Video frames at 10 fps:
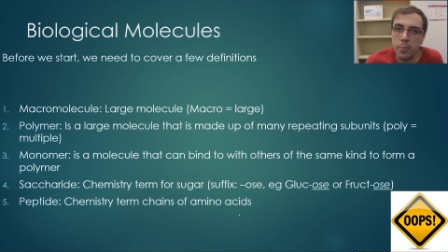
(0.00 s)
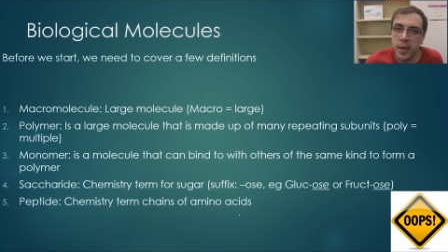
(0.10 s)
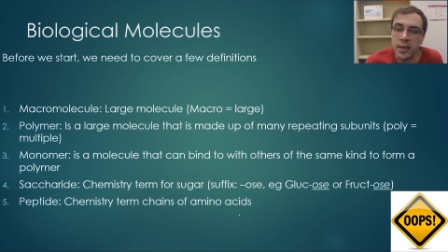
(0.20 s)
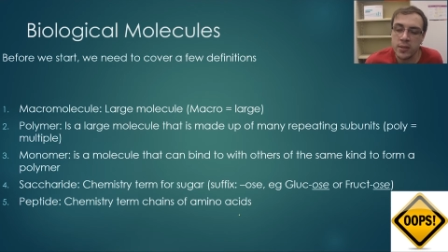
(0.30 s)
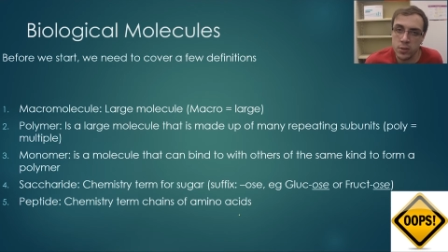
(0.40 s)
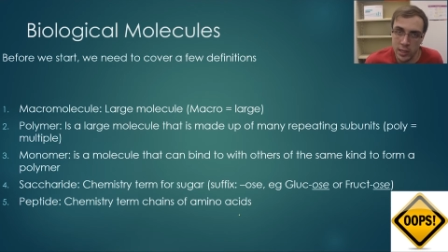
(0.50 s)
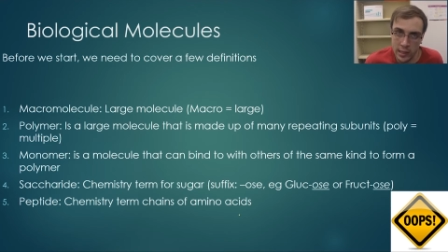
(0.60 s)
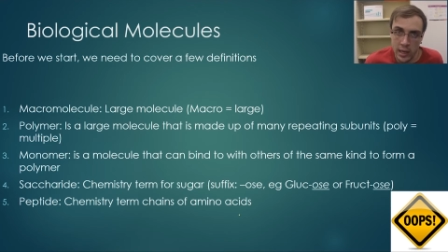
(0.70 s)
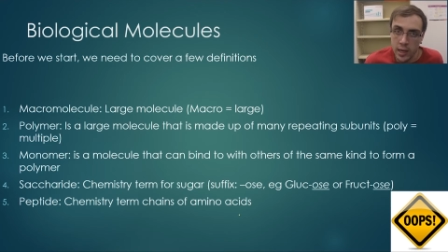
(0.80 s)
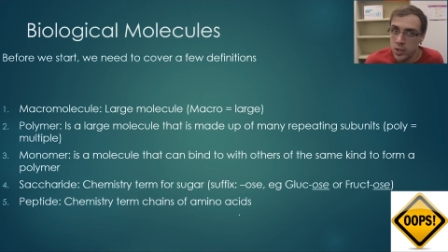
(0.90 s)
means
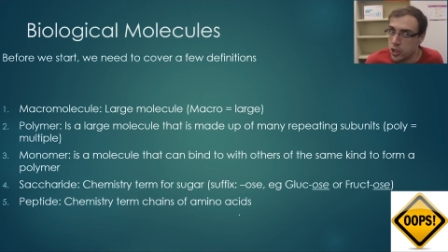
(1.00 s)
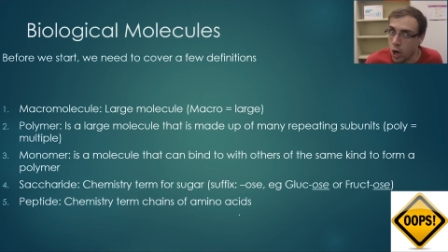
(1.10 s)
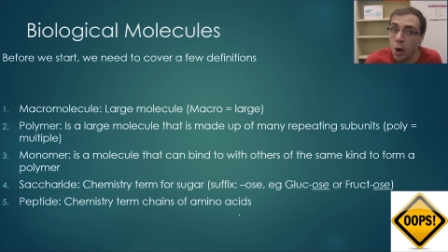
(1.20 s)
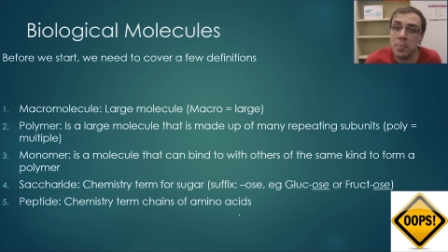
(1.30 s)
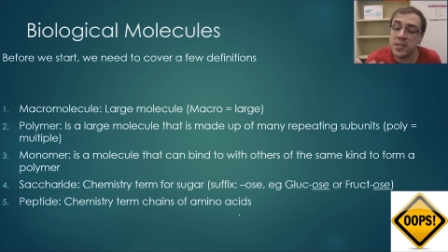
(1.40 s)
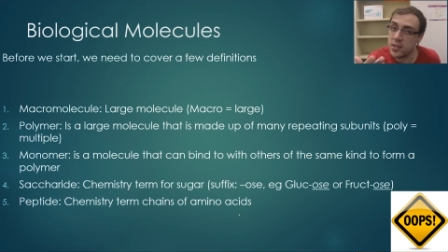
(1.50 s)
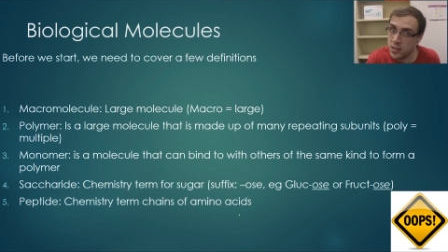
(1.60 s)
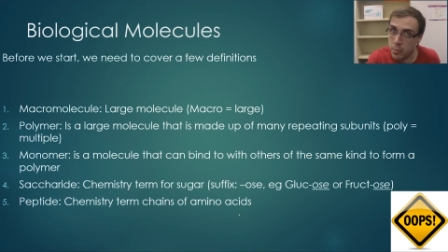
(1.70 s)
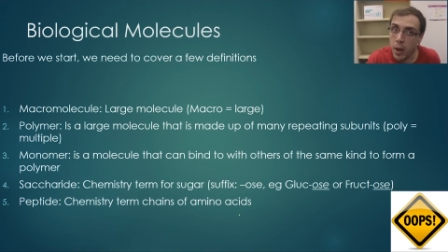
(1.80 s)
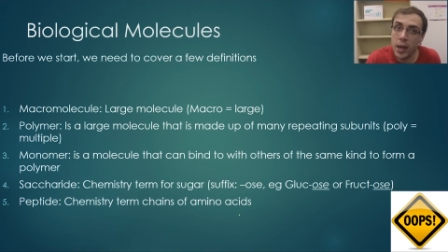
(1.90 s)
large, opposite
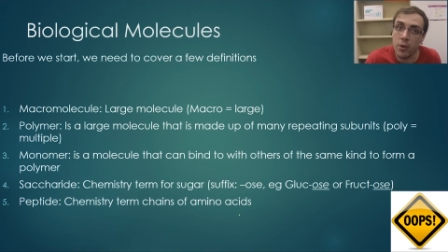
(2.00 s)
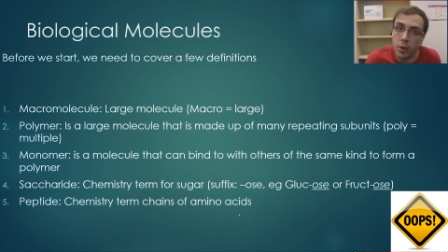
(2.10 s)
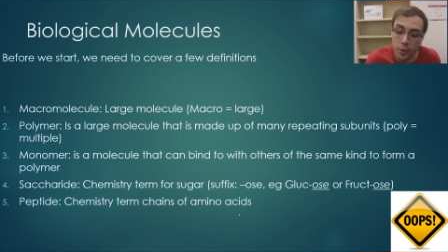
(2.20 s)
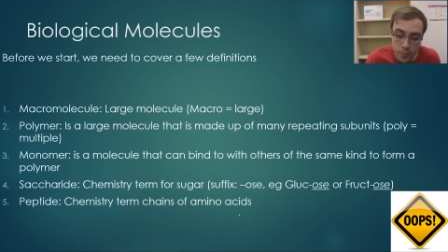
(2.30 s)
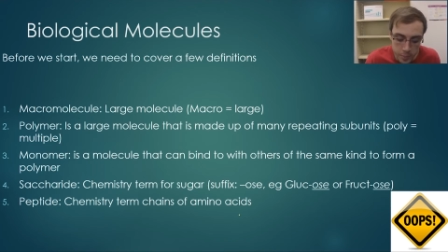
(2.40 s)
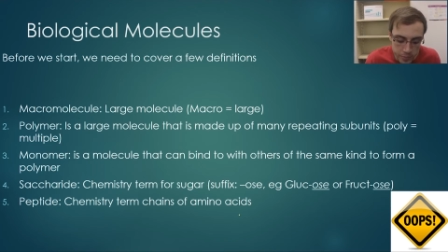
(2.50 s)
to micro,